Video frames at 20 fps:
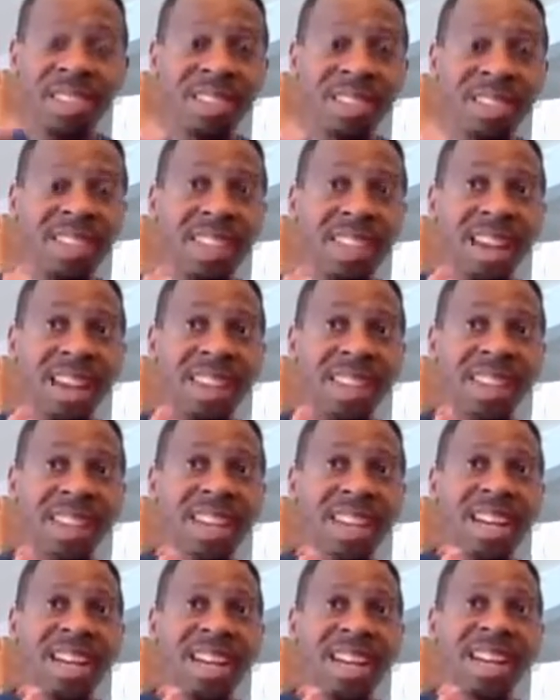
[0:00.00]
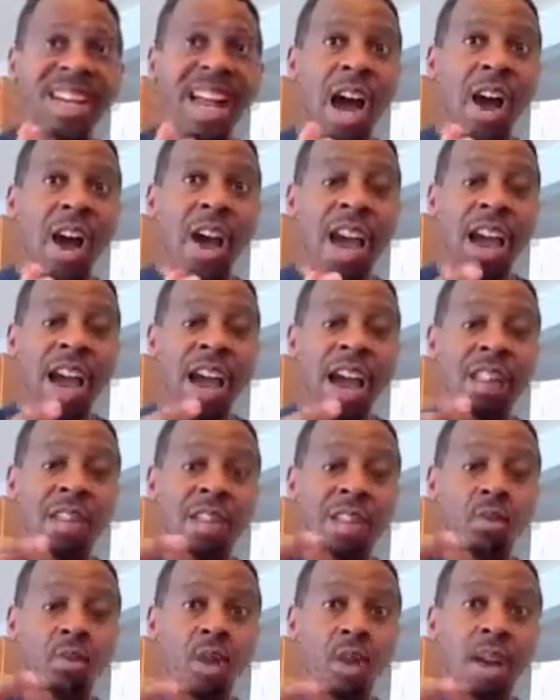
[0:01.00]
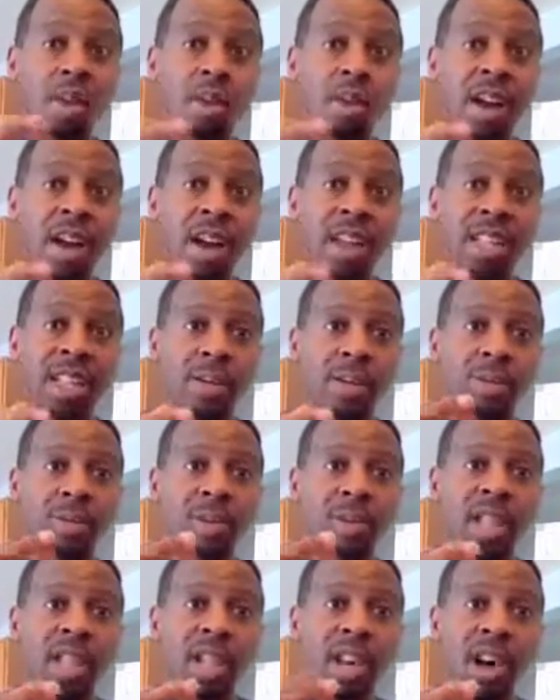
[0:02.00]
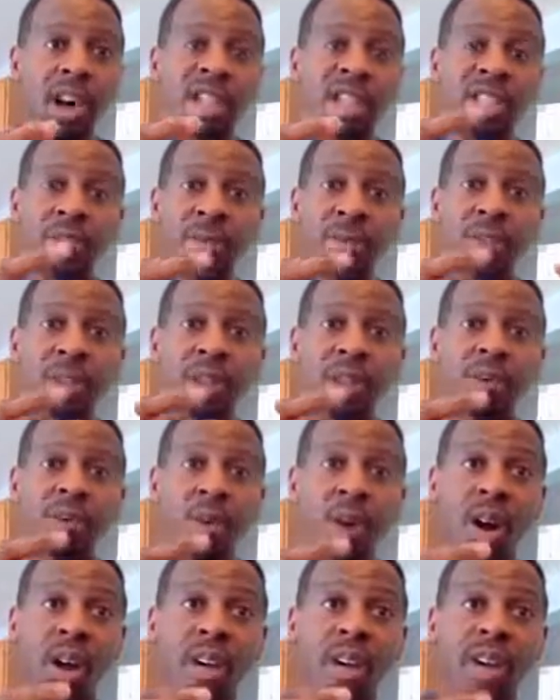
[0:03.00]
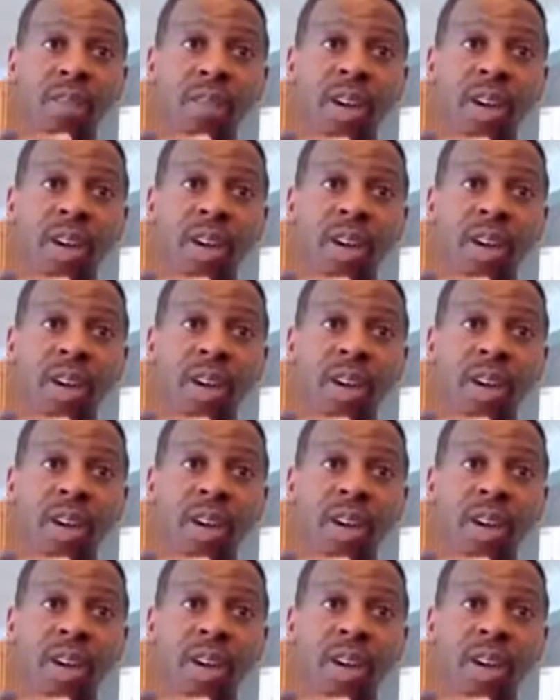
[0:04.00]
In this case, now I had this rubber egg that was really large and full of water.